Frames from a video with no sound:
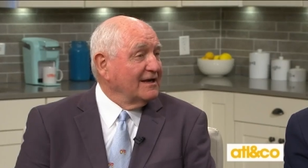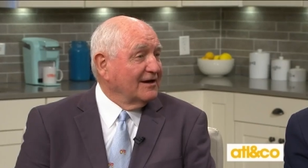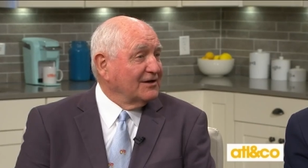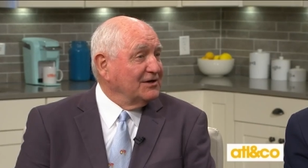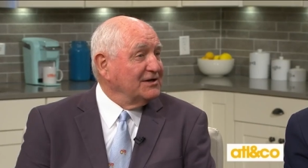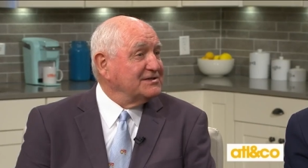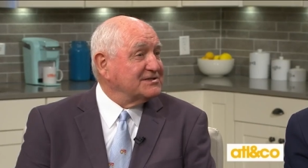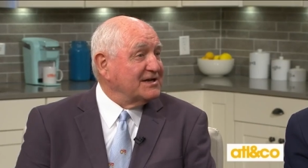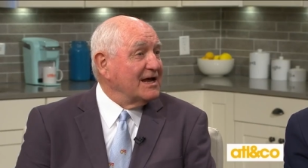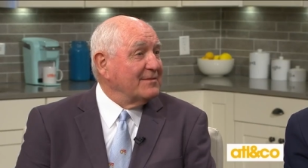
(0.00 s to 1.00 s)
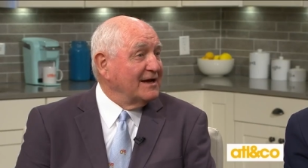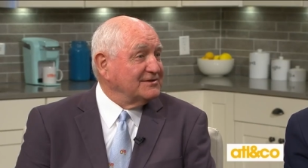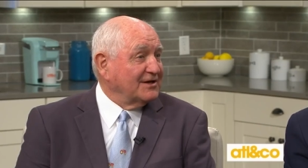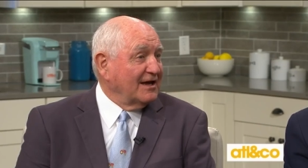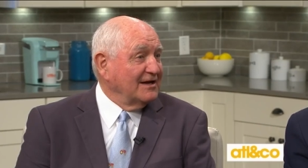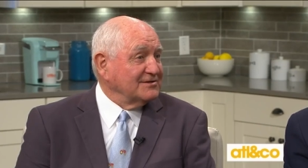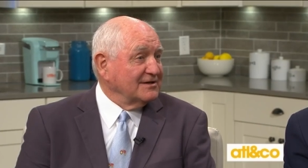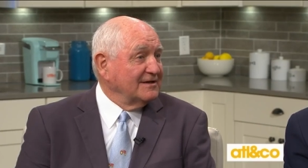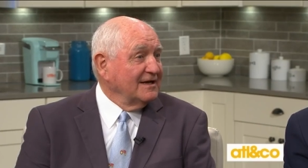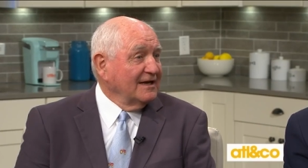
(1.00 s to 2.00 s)
a good STEM
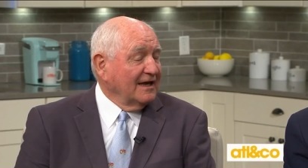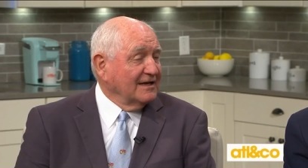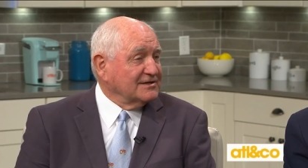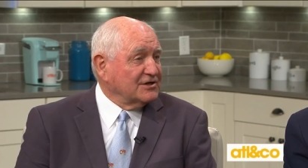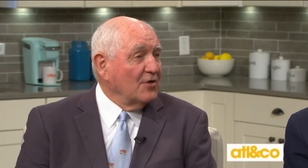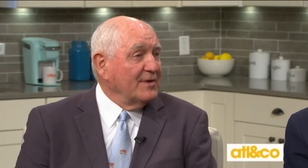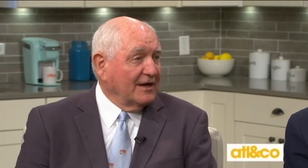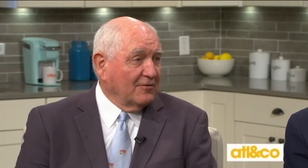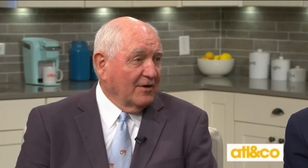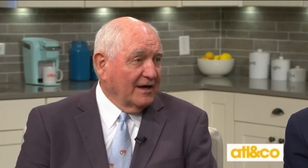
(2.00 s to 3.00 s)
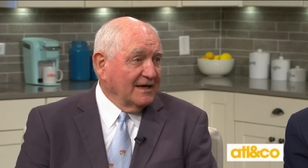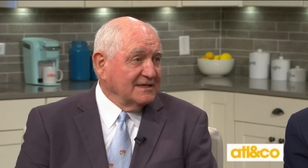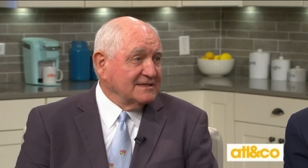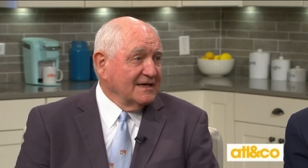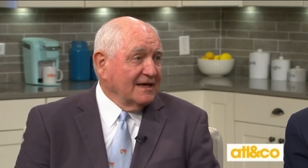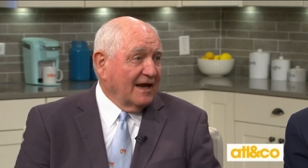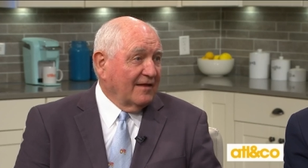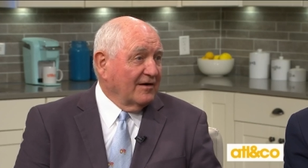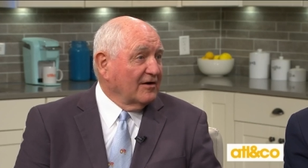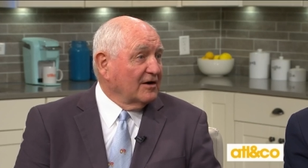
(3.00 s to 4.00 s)
education in so many ways,
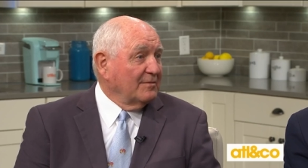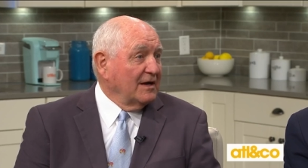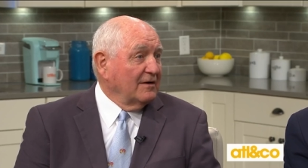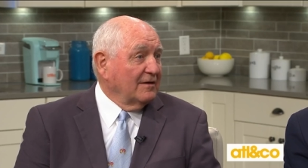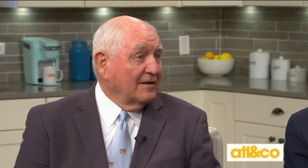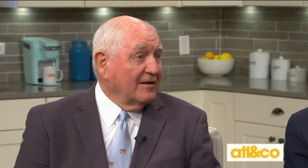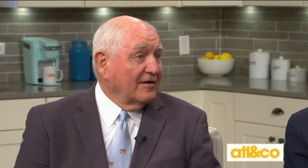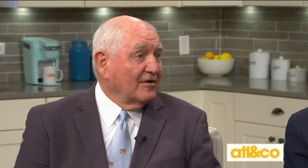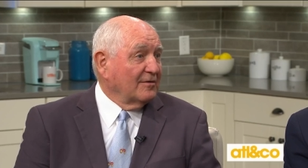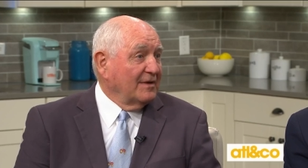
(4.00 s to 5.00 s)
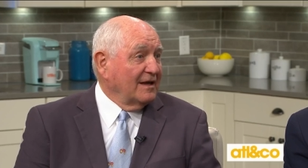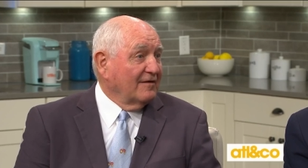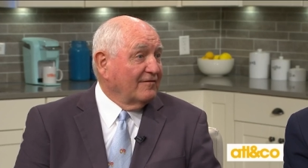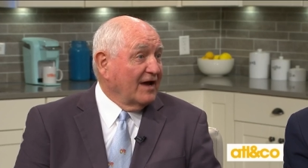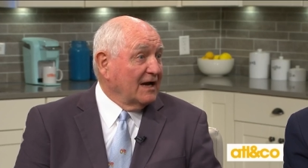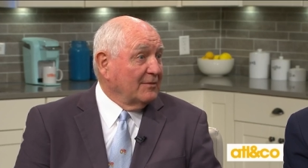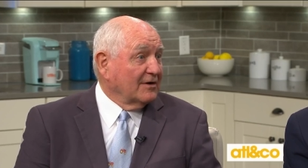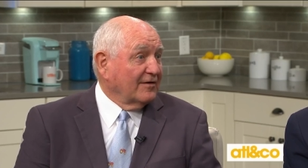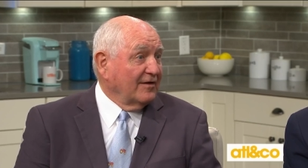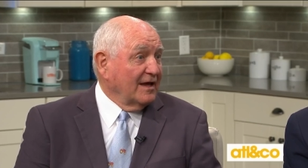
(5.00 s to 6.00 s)
and they're going to be uh, they're going to be available
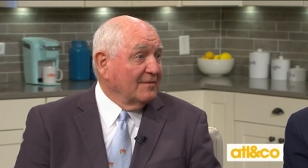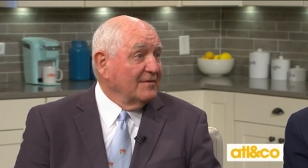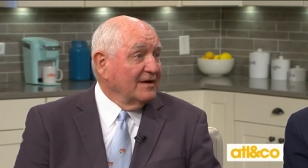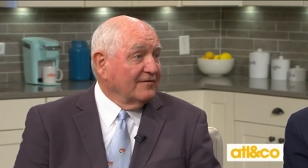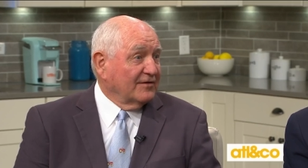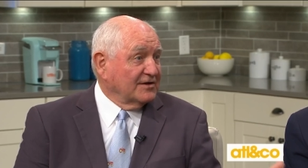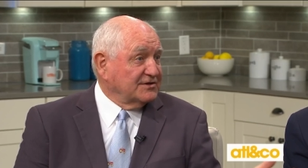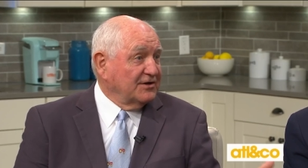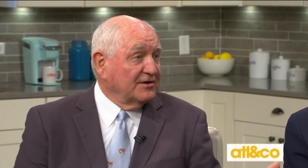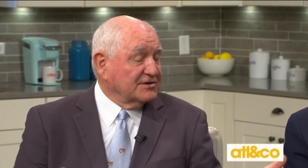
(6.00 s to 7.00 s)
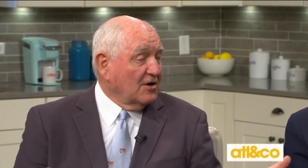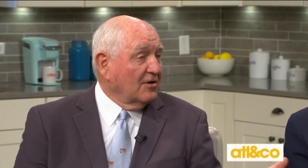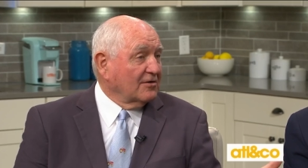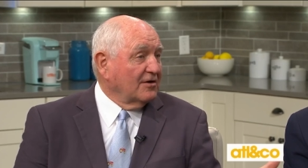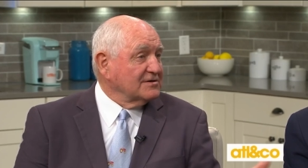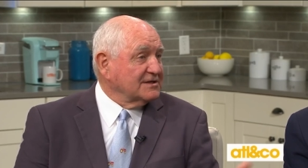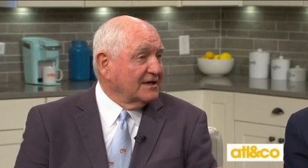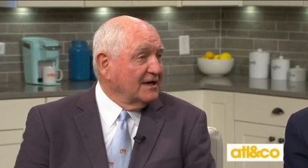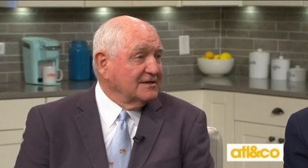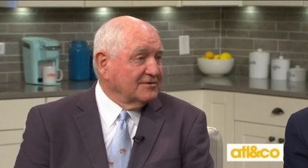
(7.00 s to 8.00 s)
to them for the students all across the
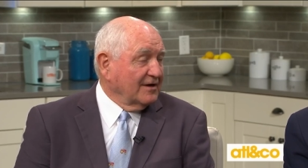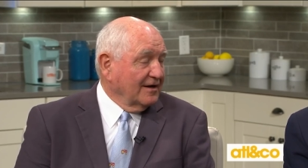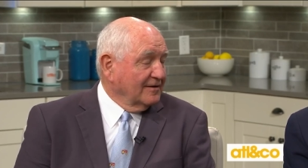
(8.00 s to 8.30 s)
country here.